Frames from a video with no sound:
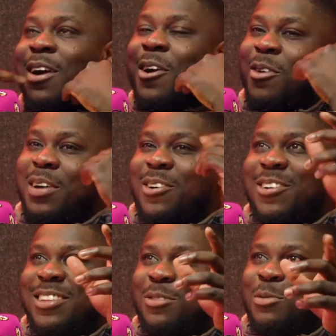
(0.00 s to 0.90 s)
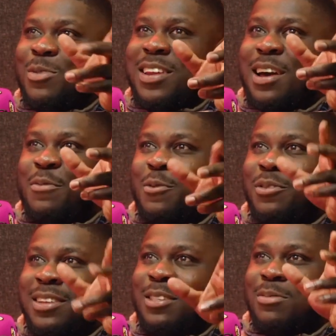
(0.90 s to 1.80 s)
oh my God, this was when I
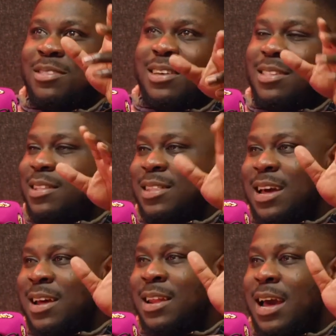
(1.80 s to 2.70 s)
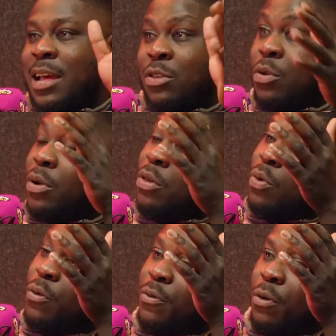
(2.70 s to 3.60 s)
thought this was this and that, and so on and
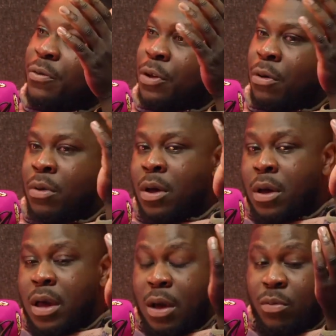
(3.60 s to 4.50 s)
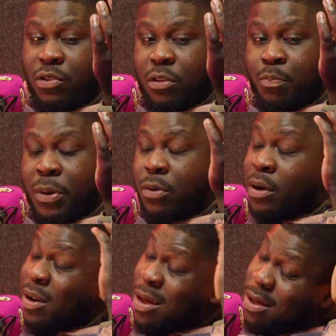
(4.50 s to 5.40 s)
so forth, you know? And we just built
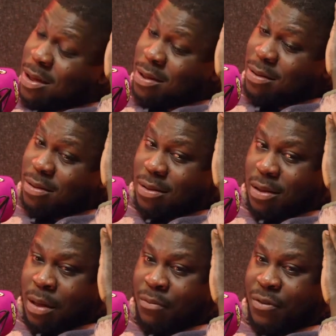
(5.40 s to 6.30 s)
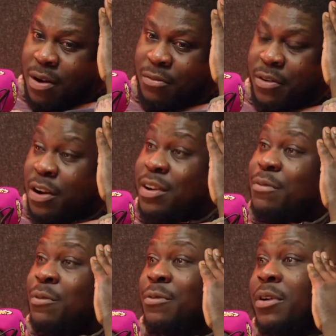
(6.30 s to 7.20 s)
on that, and I'm very, very
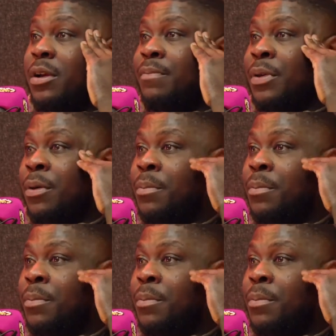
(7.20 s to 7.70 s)
grateful for it, you know?